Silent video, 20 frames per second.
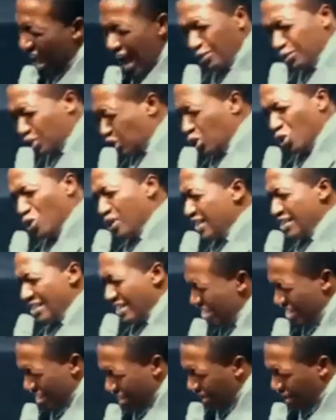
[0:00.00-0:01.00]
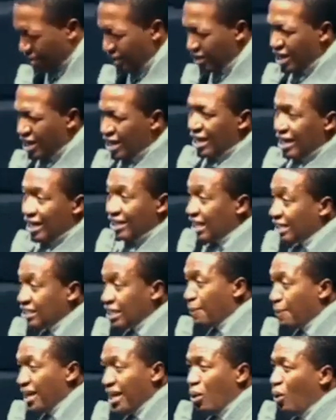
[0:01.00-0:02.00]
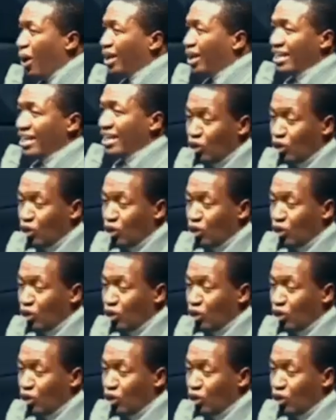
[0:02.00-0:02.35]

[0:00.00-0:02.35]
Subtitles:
I'm still in here. It doesn't matter what